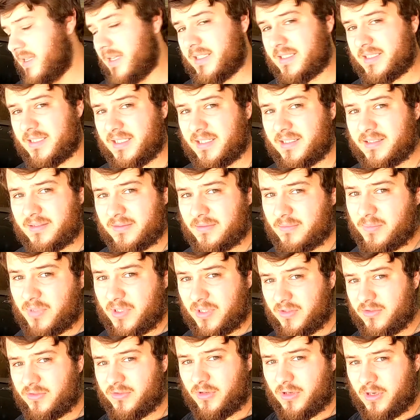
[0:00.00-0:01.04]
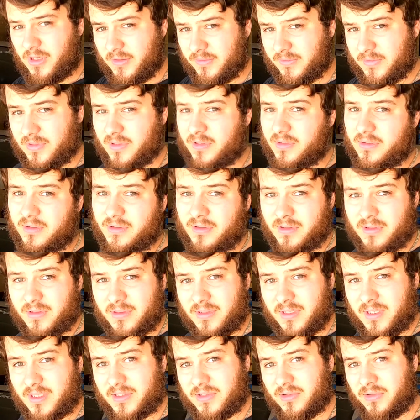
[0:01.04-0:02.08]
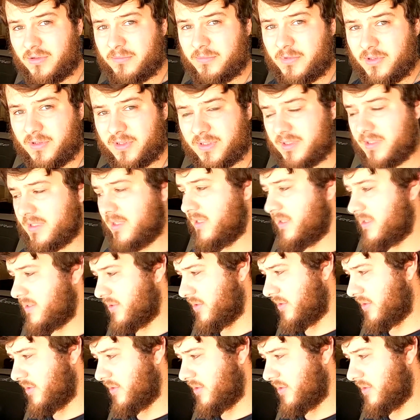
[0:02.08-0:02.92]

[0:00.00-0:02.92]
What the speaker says: that's it. Be the drive. So next time you guys see this,